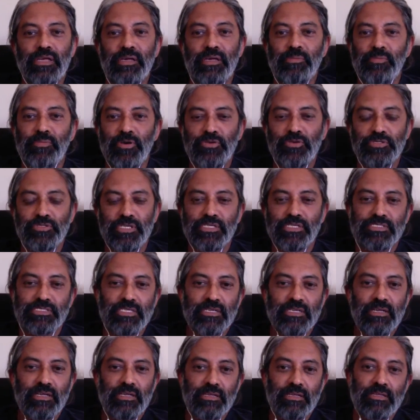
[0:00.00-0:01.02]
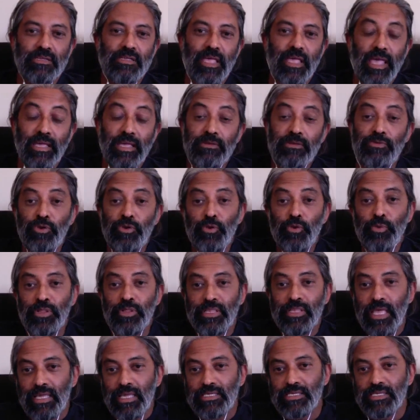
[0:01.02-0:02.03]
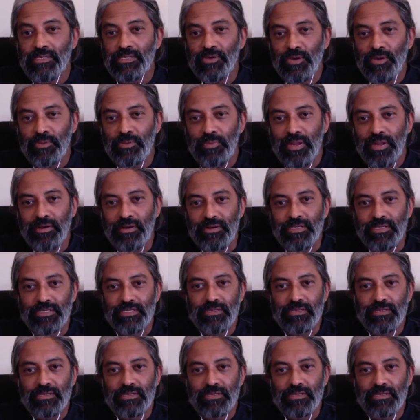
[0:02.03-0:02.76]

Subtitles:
process, and you will get in on merit.